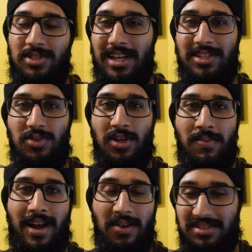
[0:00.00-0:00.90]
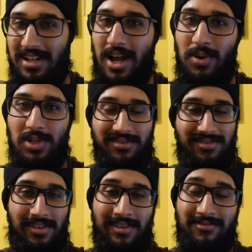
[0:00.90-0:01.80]
So you had to talk about how Star Wars was
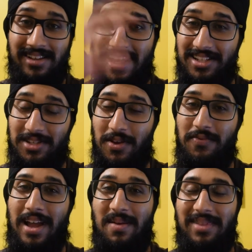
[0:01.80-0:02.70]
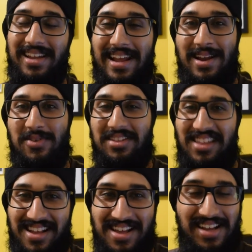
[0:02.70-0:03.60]
related to your family and everything.